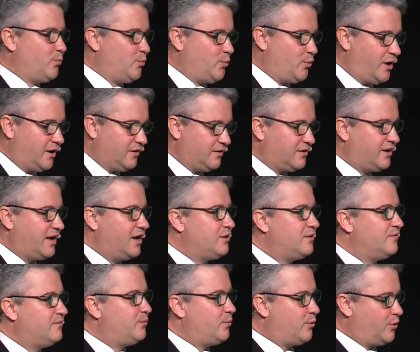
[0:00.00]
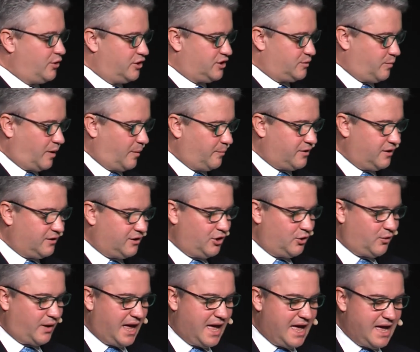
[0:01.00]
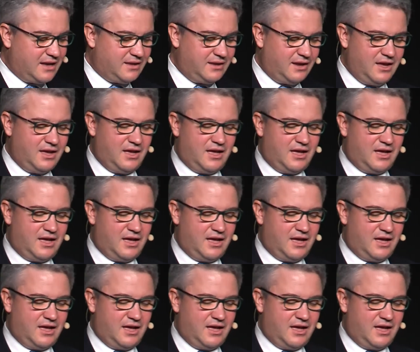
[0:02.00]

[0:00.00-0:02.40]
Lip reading: what kind of words popped into your head,